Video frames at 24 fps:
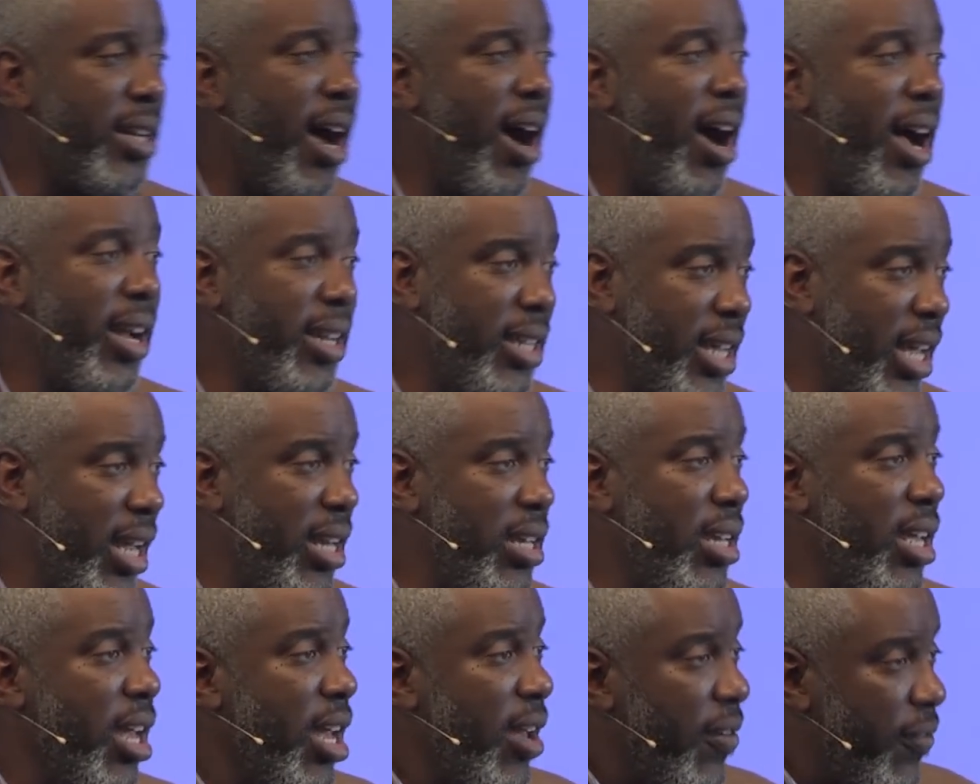God
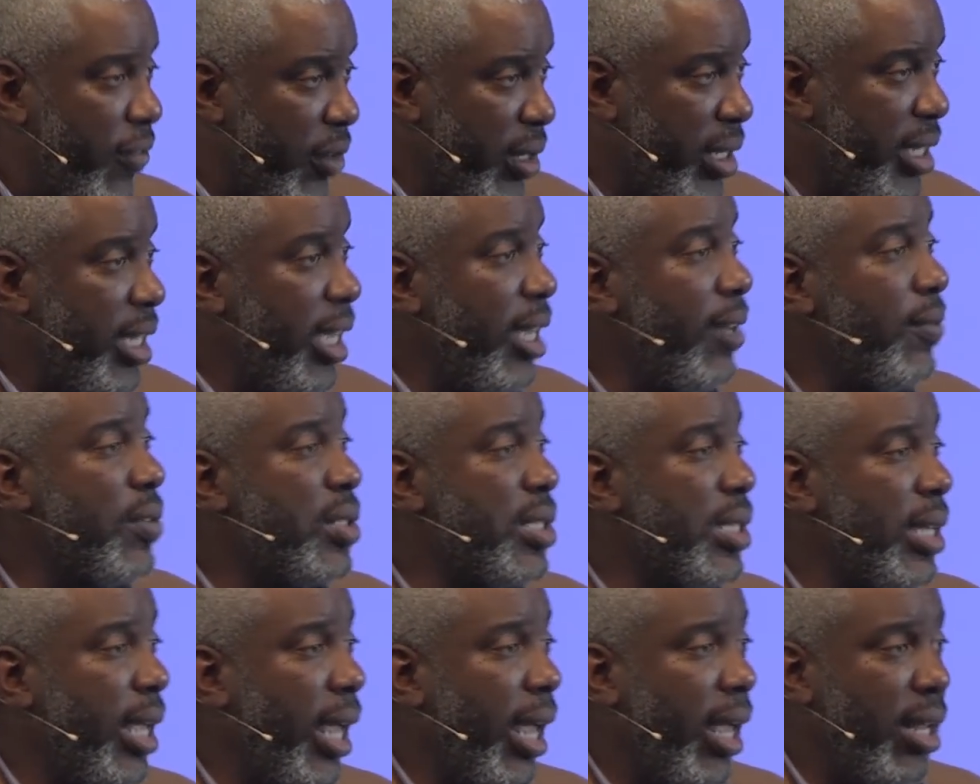can forgive
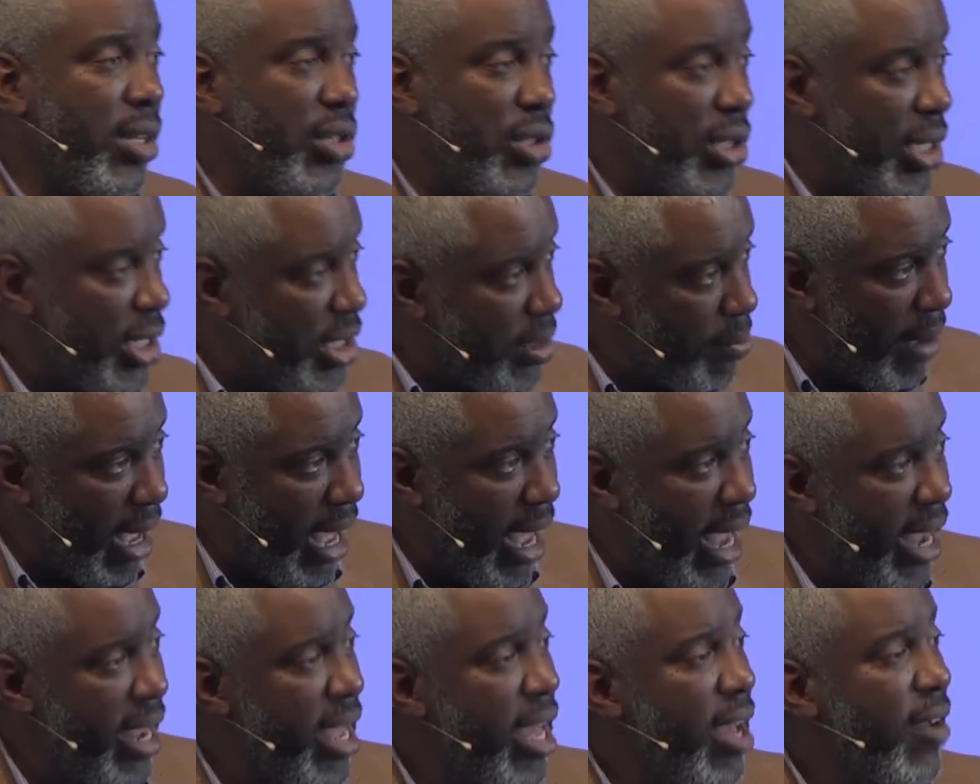sin just
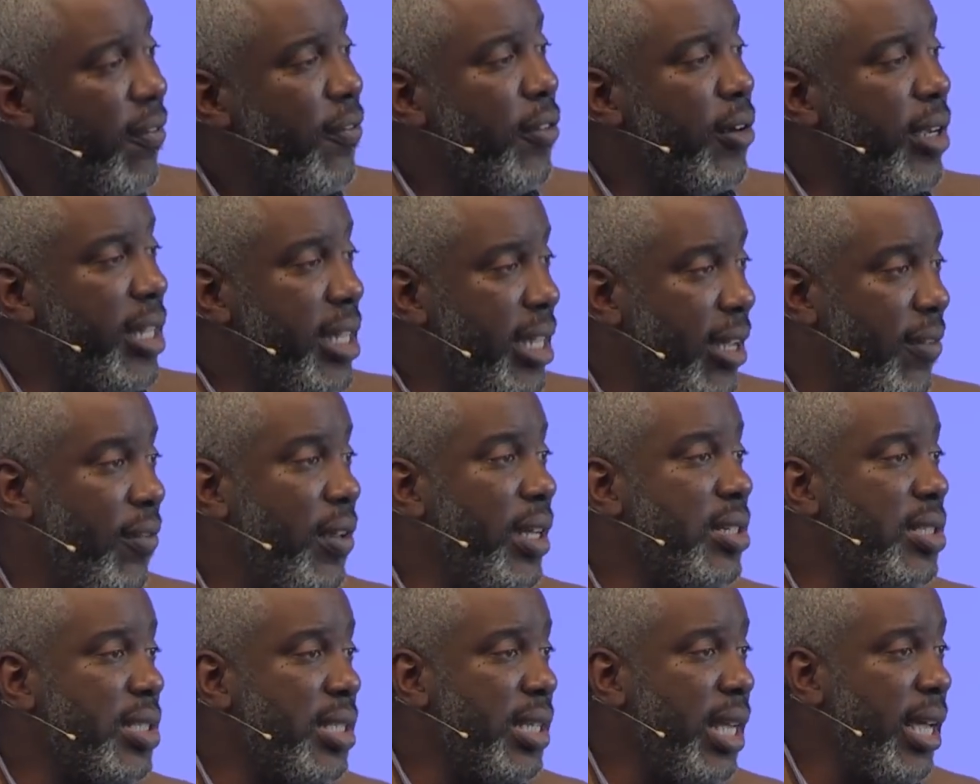by
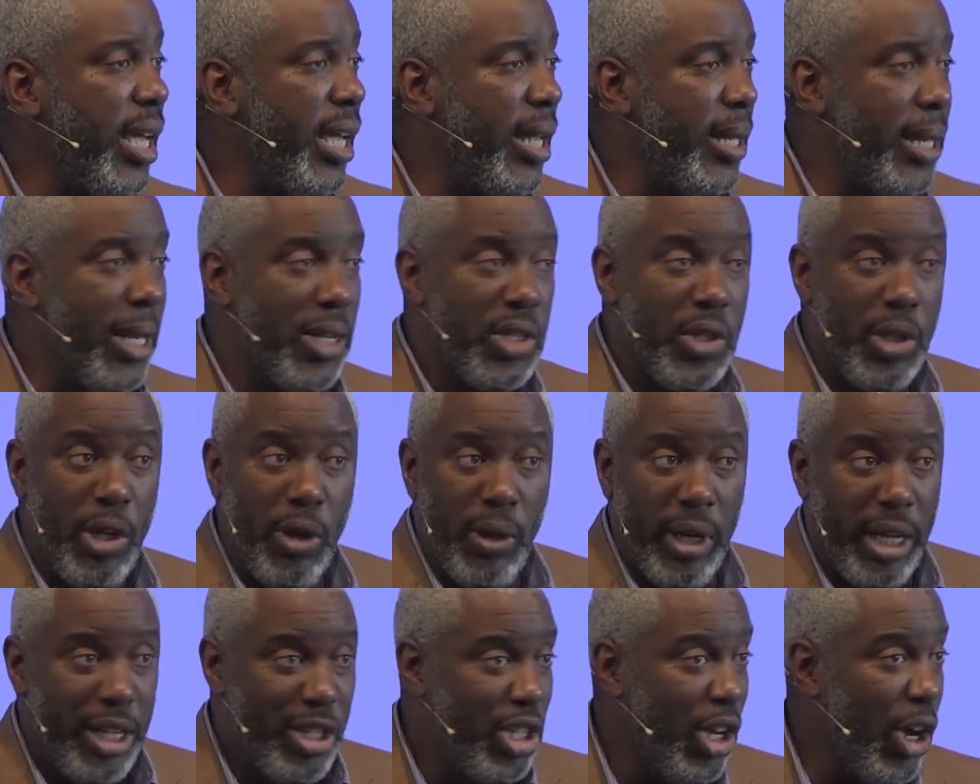forgiving sin. There's
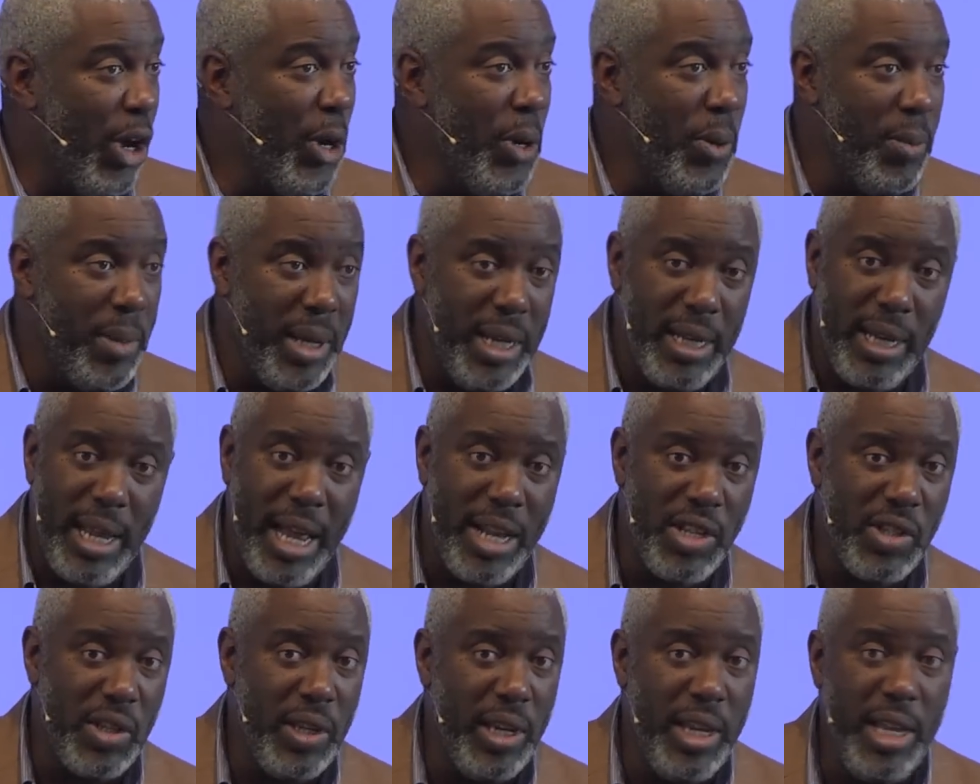no atonement
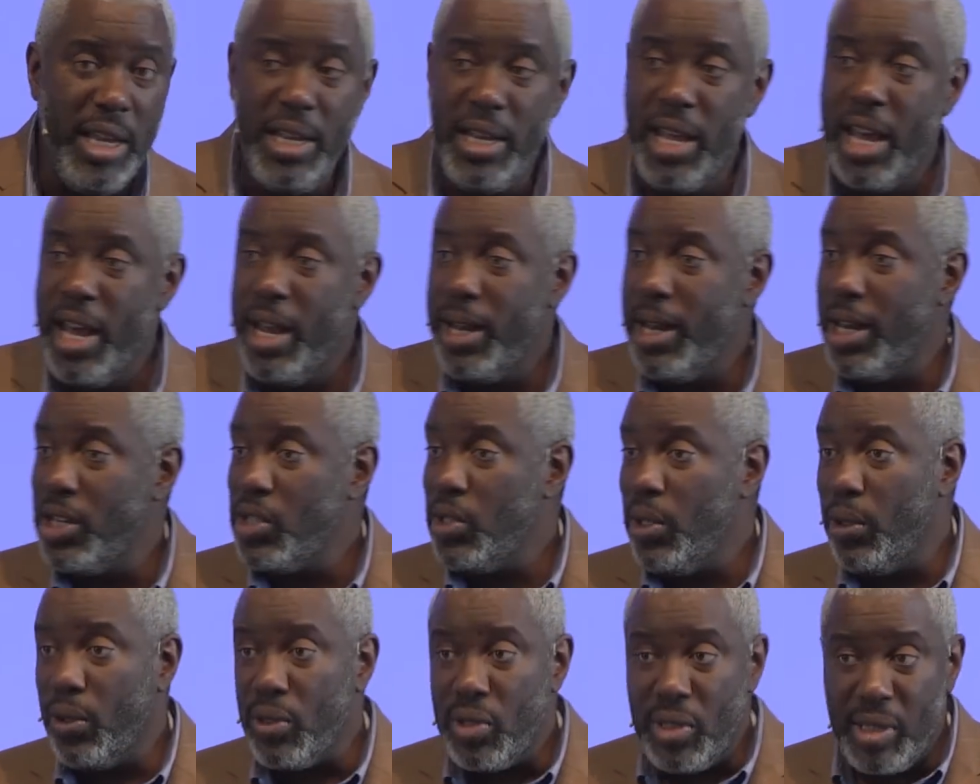that's needed,
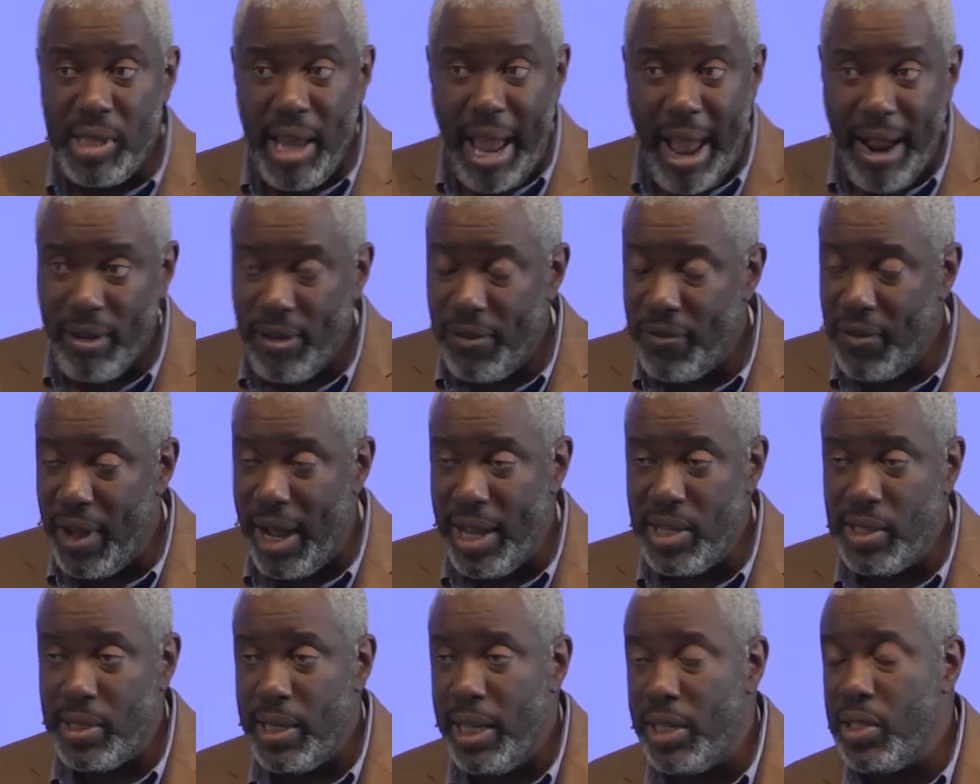there's no
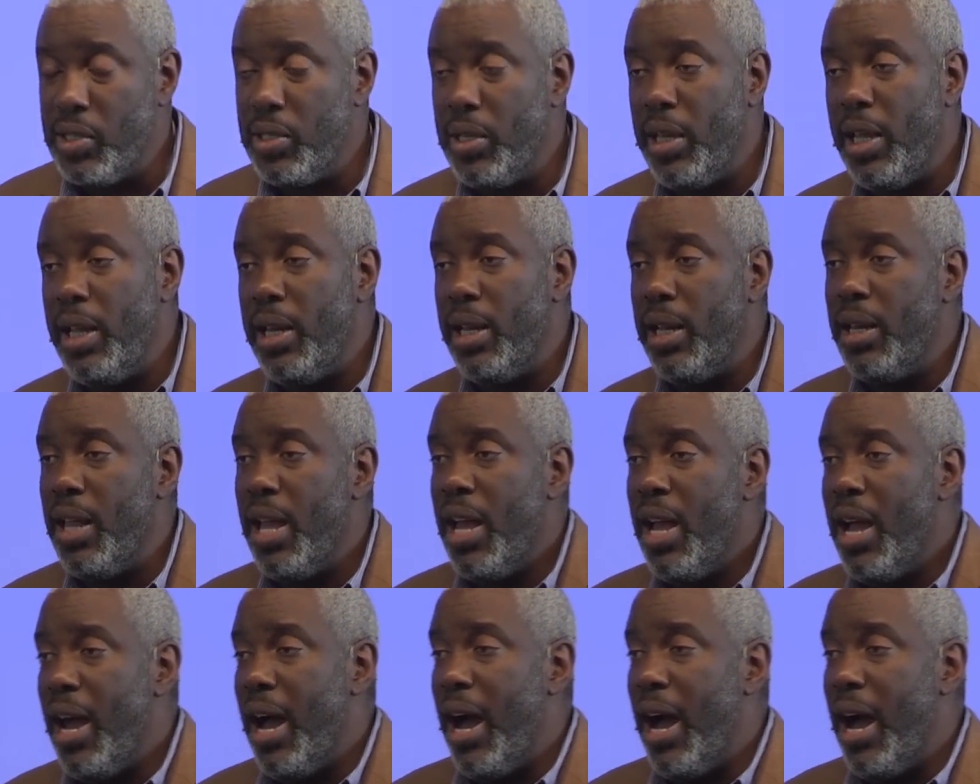sacrifice that's needed.